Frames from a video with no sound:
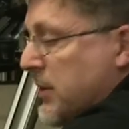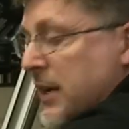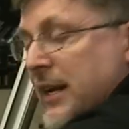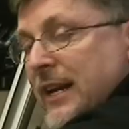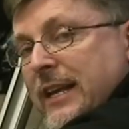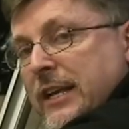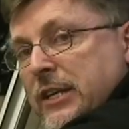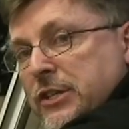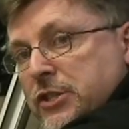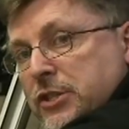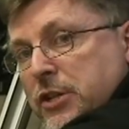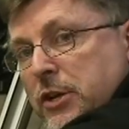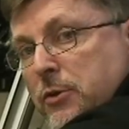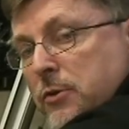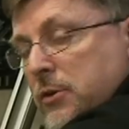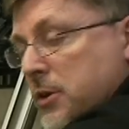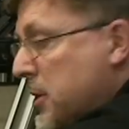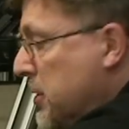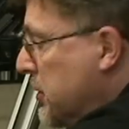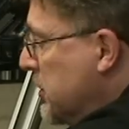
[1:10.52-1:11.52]
really is
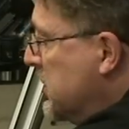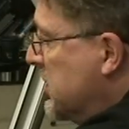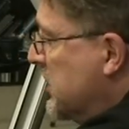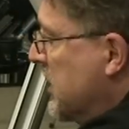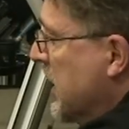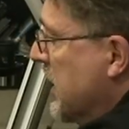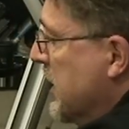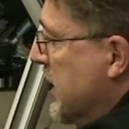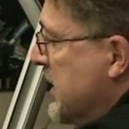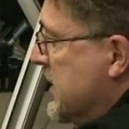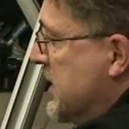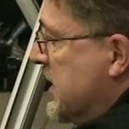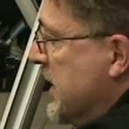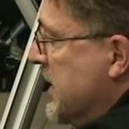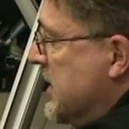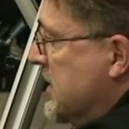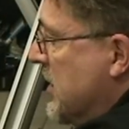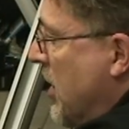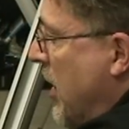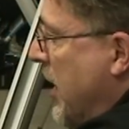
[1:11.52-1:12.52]
too loose, this
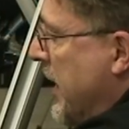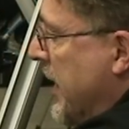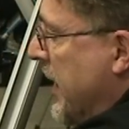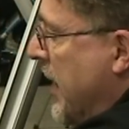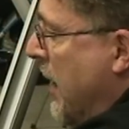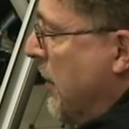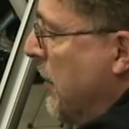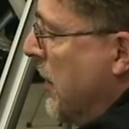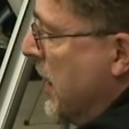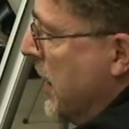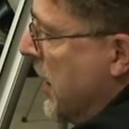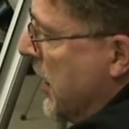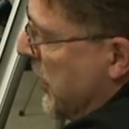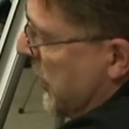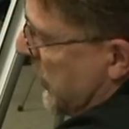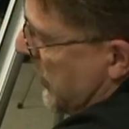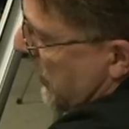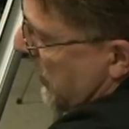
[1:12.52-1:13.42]
needs tightening up. You'll